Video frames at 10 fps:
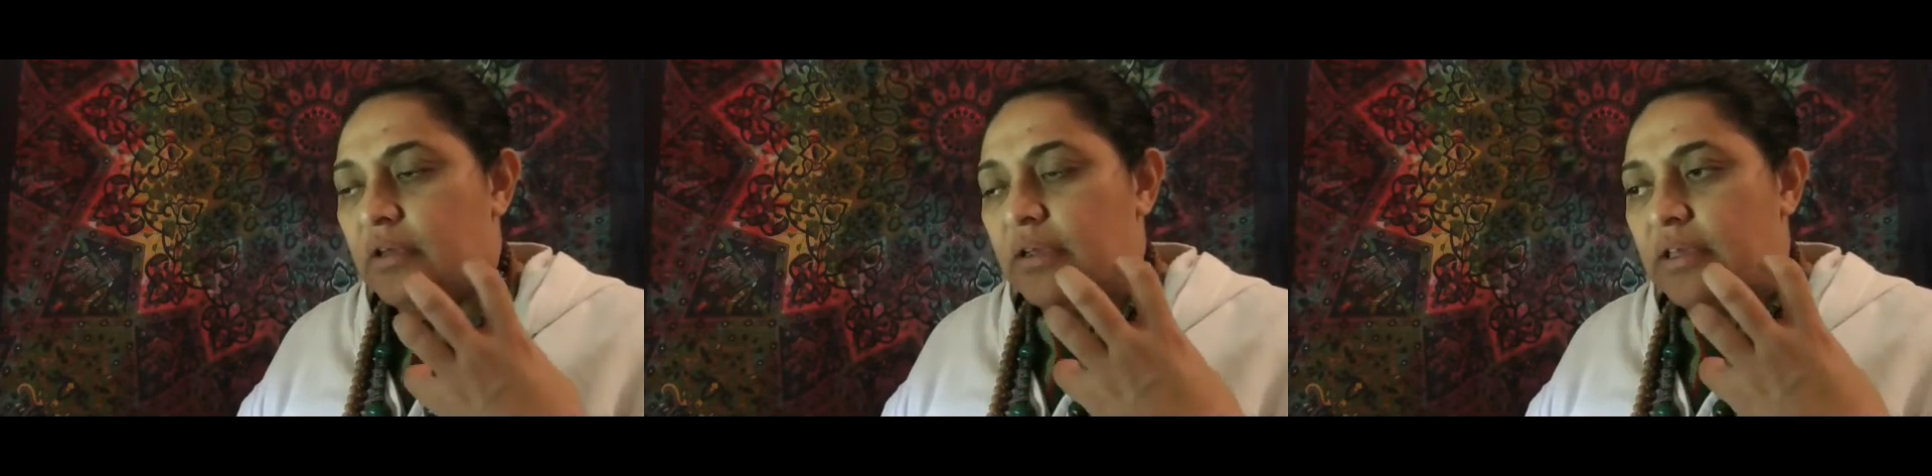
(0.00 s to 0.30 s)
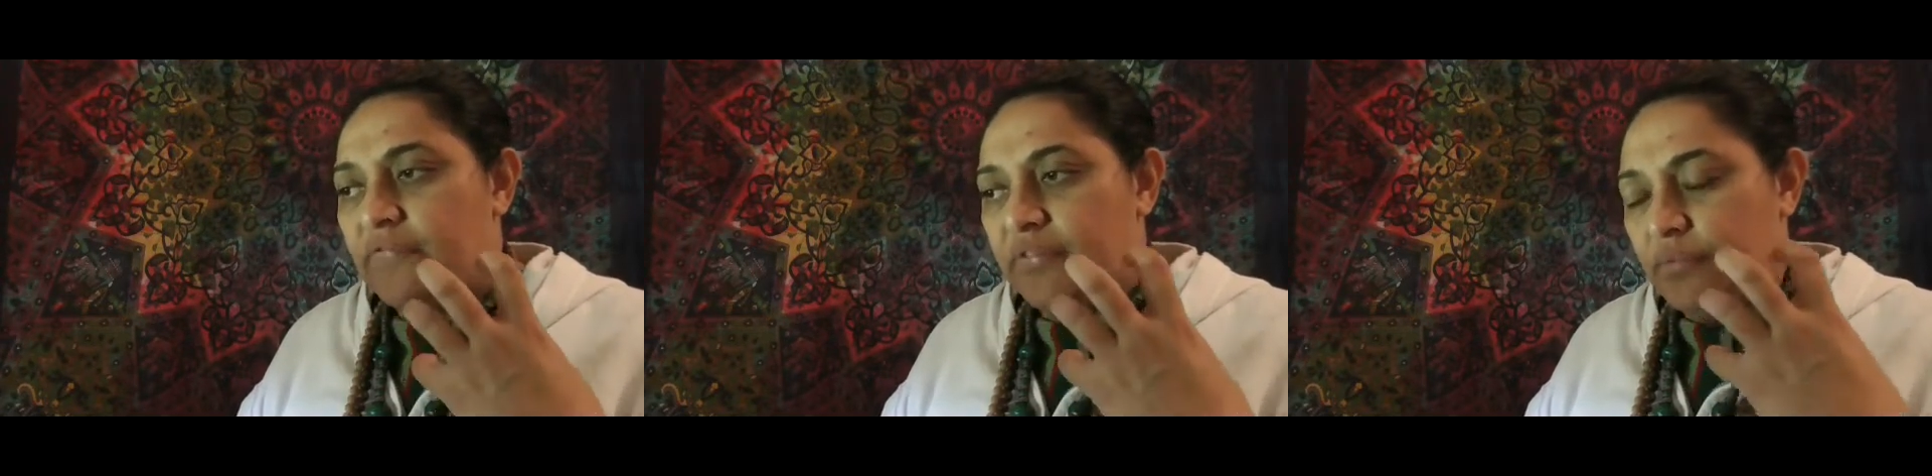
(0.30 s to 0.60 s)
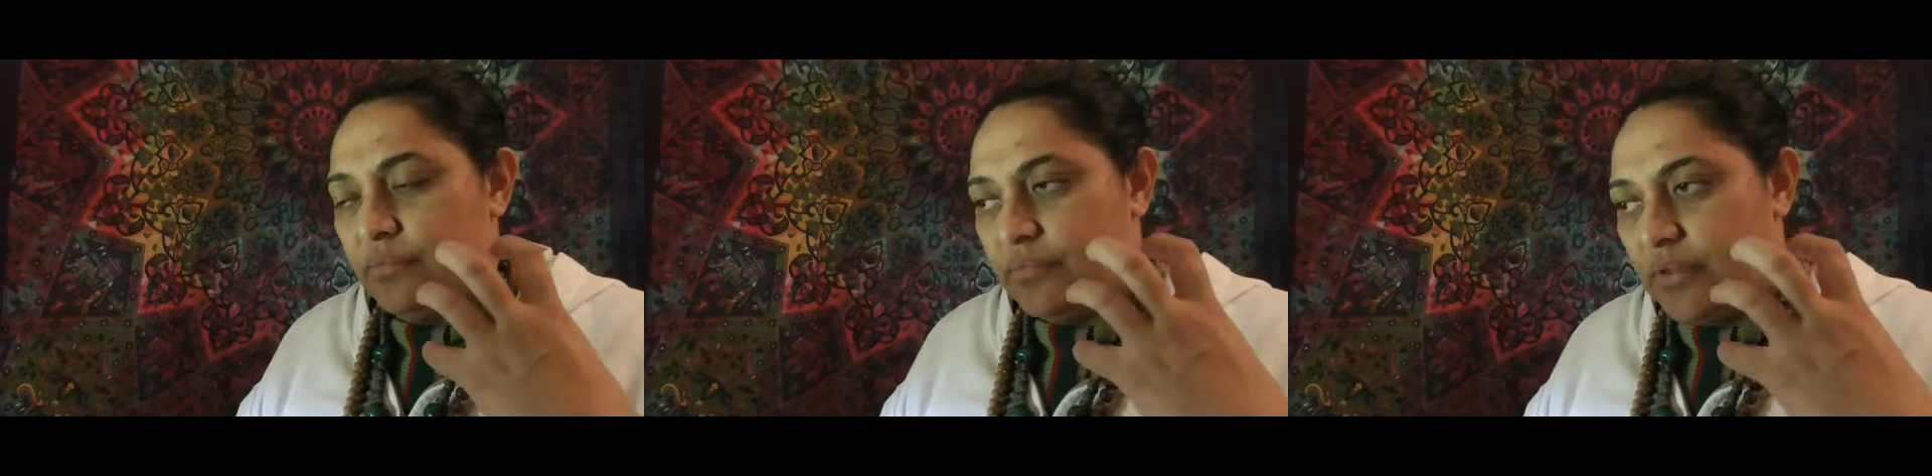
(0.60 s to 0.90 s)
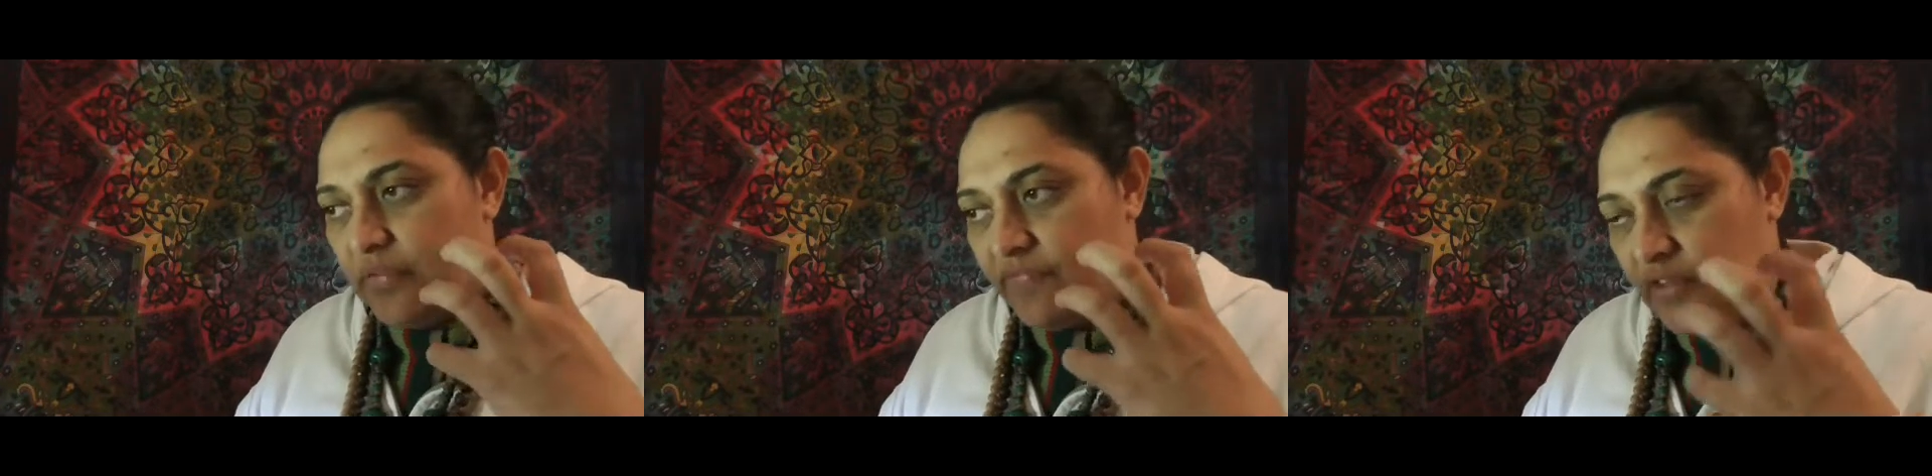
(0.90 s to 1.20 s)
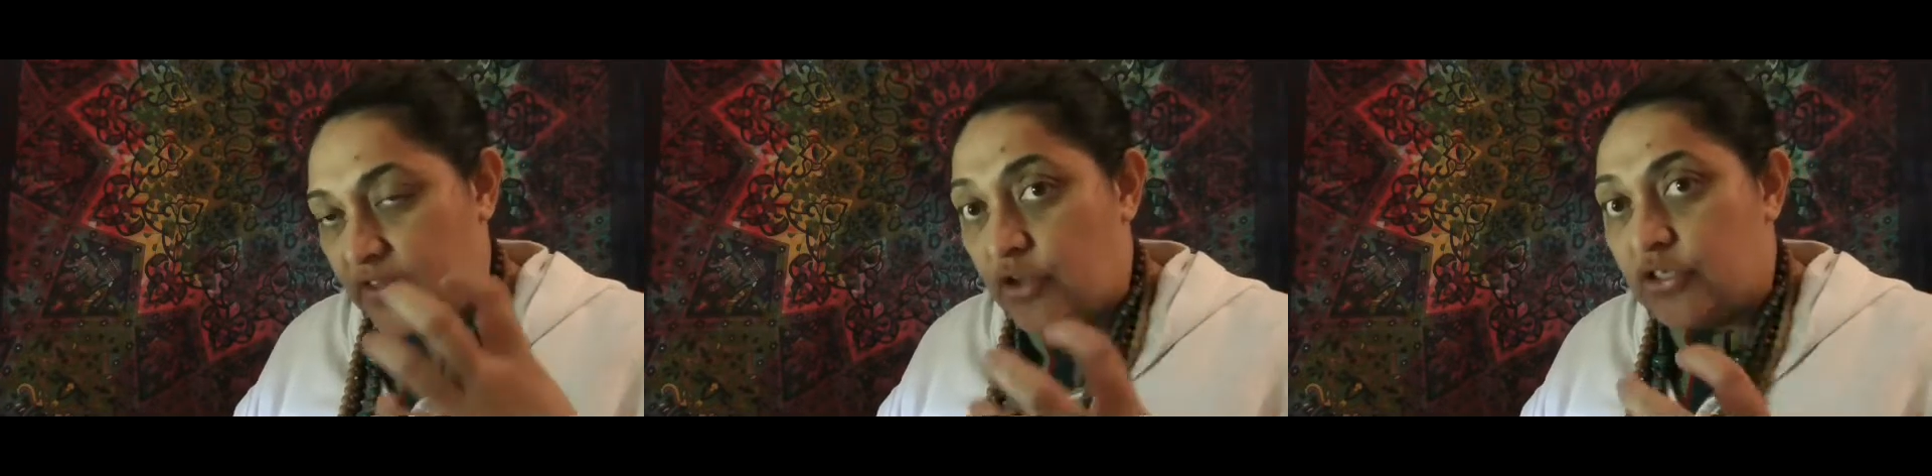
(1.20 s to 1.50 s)
if for
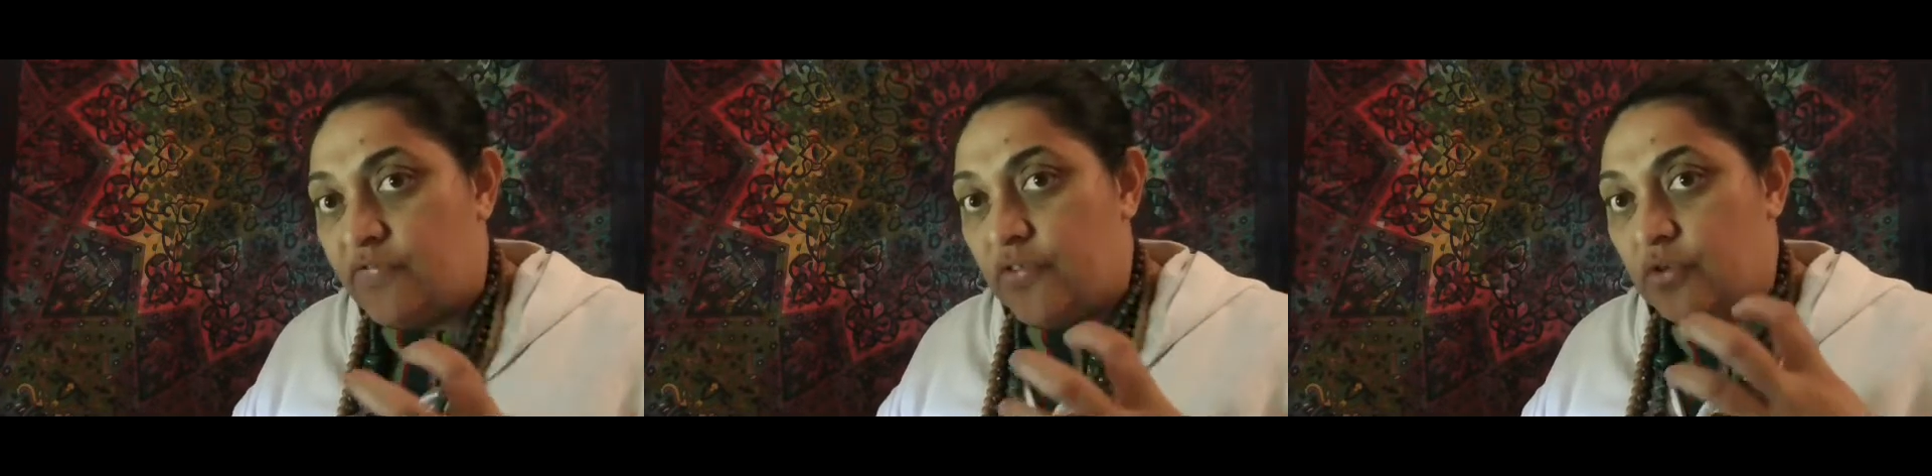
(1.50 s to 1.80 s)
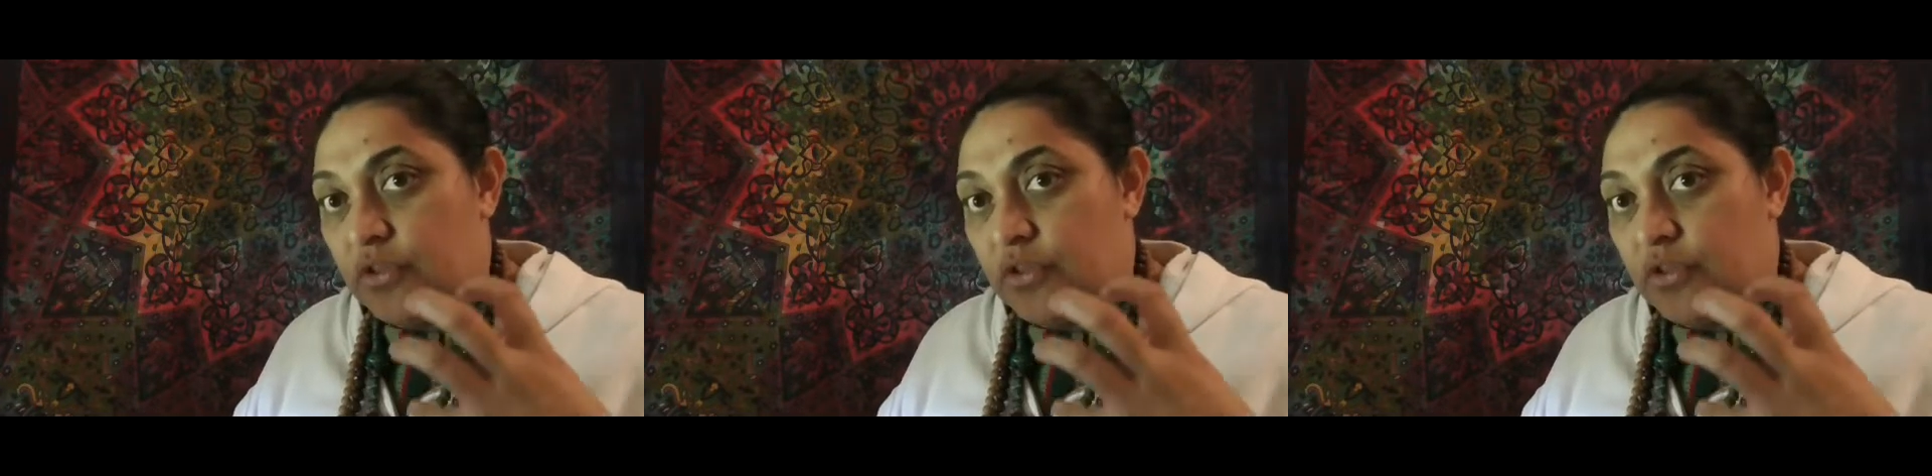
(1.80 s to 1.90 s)
those of you